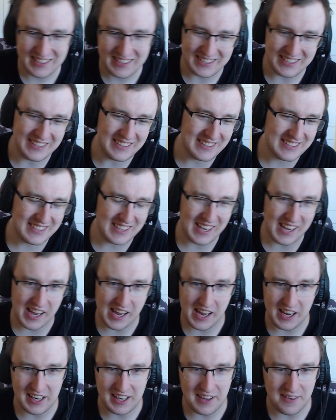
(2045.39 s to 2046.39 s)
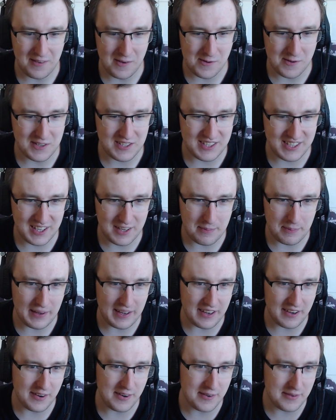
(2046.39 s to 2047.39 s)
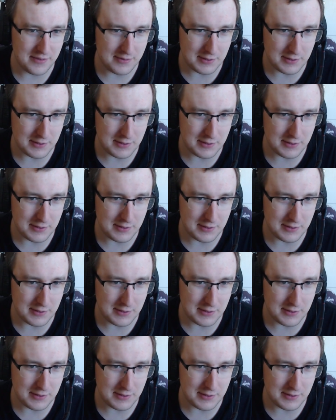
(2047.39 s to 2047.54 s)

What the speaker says: since I give you a sneak peek of